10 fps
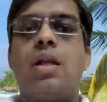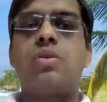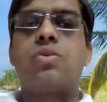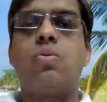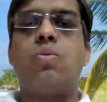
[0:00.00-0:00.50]

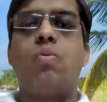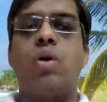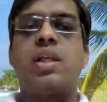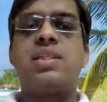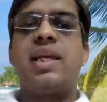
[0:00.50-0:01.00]
So
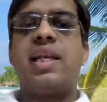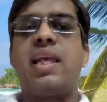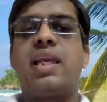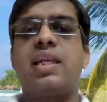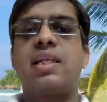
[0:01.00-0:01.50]
what is
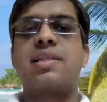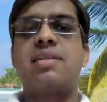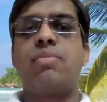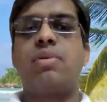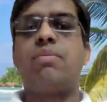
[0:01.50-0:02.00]
headache? It is a
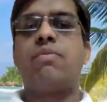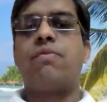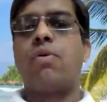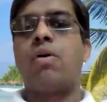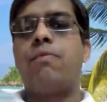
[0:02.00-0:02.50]
symptom
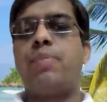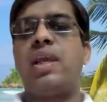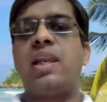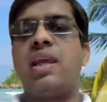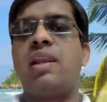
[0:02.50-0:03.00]
of
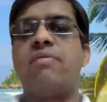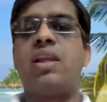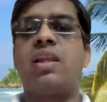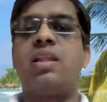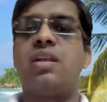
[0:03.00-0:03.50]
pain
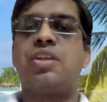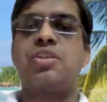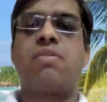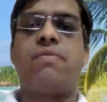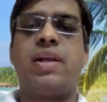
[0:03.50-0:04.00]
anywhere in the
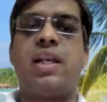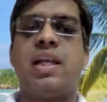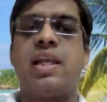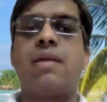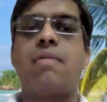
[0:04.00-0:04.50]
region of head
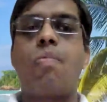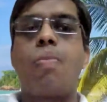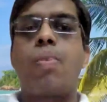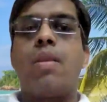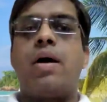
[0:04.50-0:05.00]
and neck.
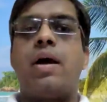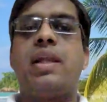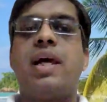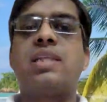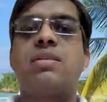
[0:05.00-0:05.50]
It
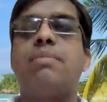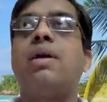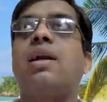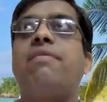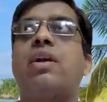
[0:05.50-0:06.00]
has
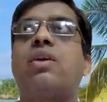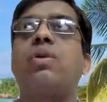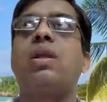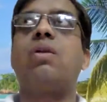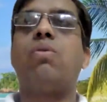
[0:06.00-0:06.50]

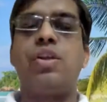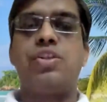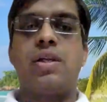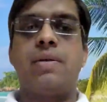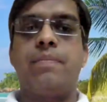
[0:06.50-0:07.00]
multifactorial origin